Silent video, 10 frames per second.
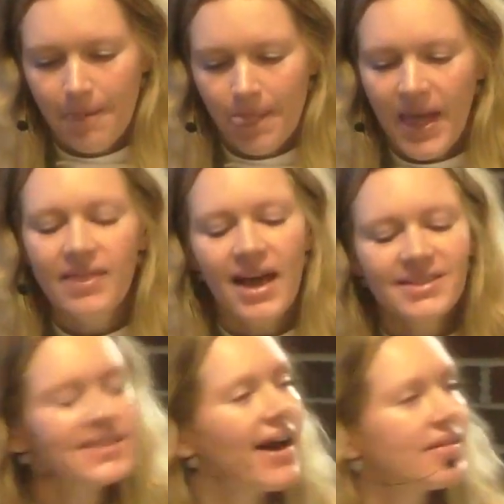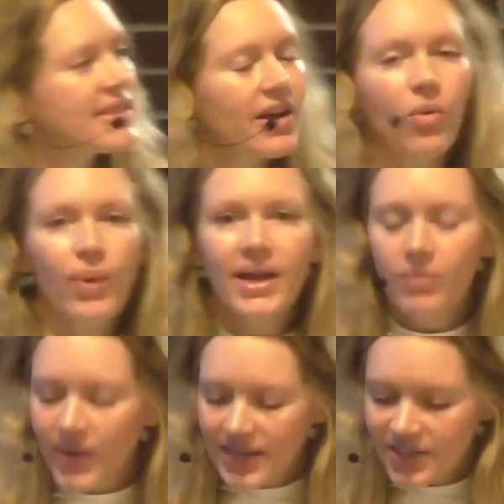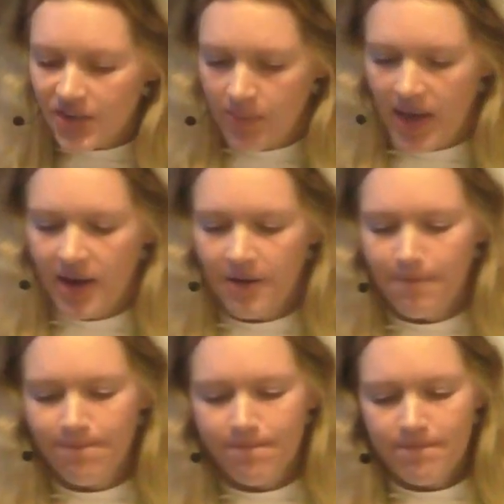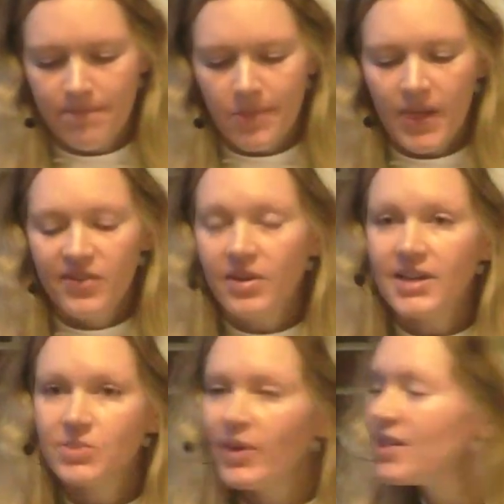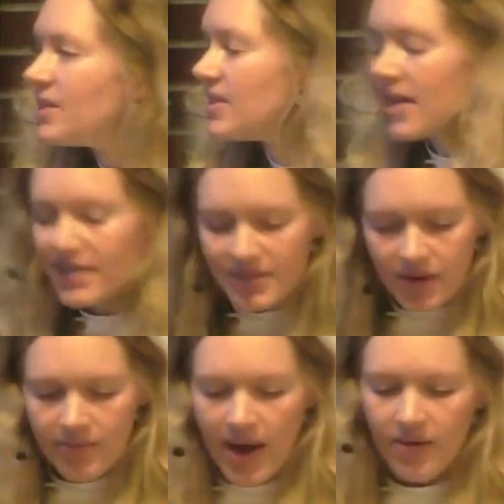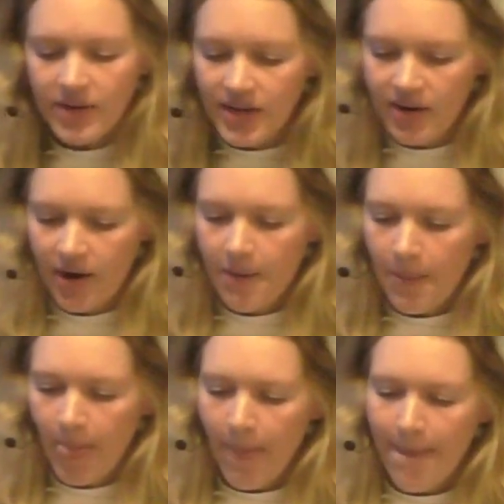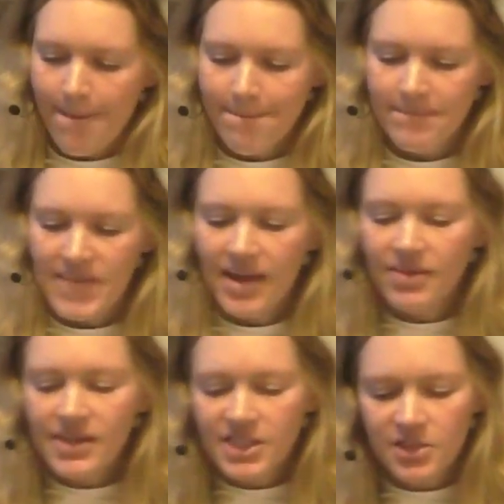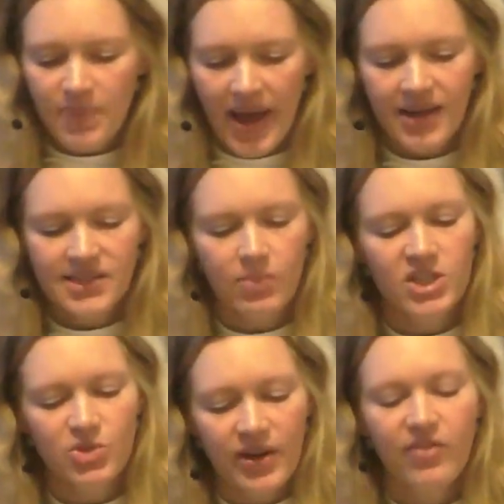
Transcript: And that sounds like a win-win to me. Because we sit around here in this space in which we have